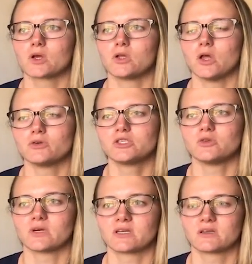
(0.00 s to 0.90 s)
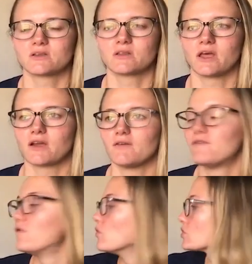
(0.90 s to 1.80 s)
close to a
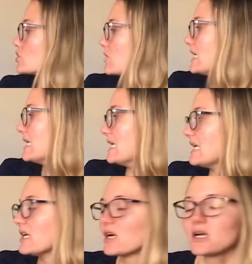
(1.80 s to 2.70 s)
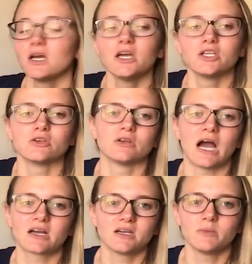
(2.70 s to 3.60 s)
full straight knee here, you're
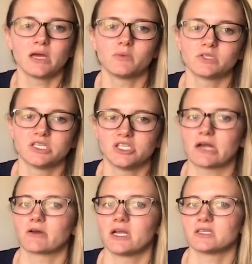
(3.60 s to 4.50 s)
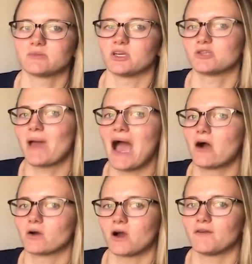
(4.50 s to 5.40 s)
not going to be able to generate as much
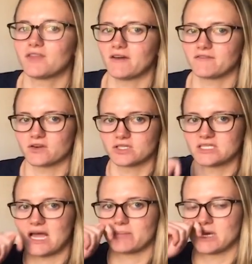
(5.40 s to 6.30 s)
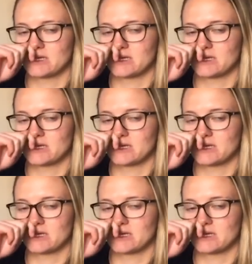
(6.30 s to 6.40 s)
power off that first step.